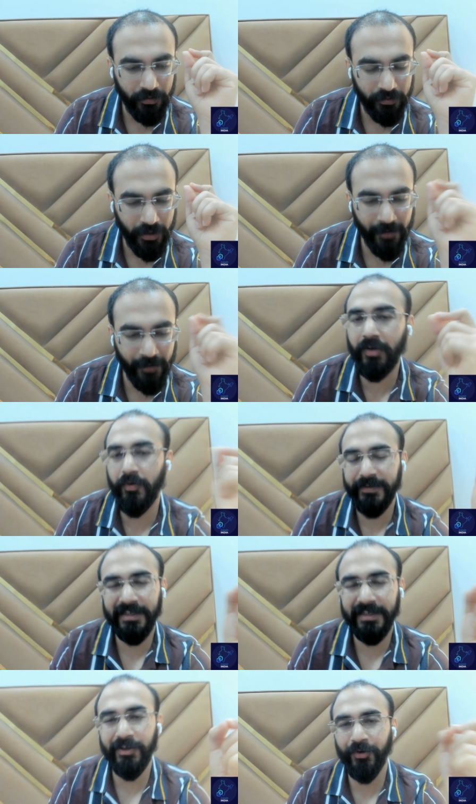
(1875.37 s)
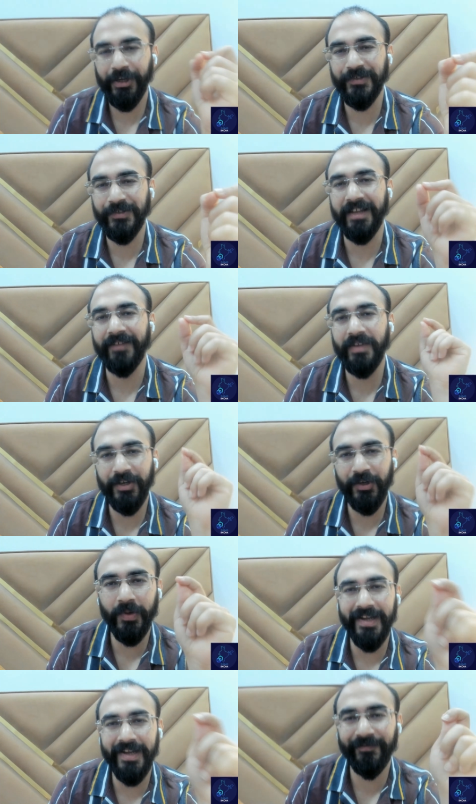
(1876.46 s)
obviously on Tuesday. We do it
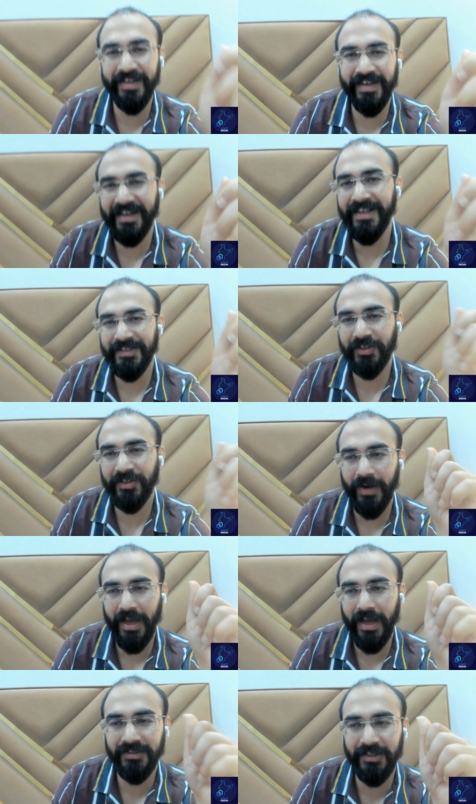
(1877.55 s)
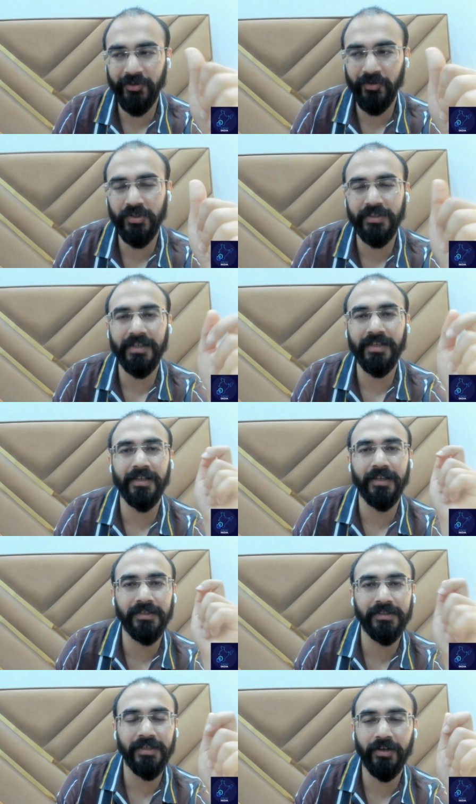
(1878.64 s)
a weekly, so Privacy Tuesday is
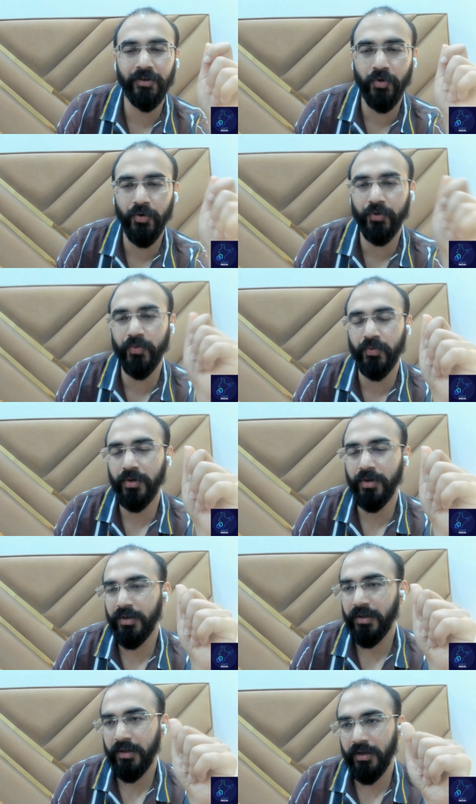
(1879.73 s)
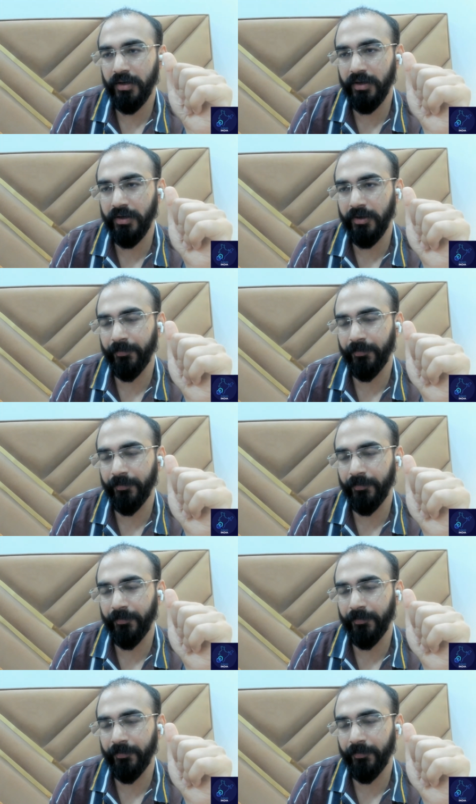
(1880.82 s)
our uh,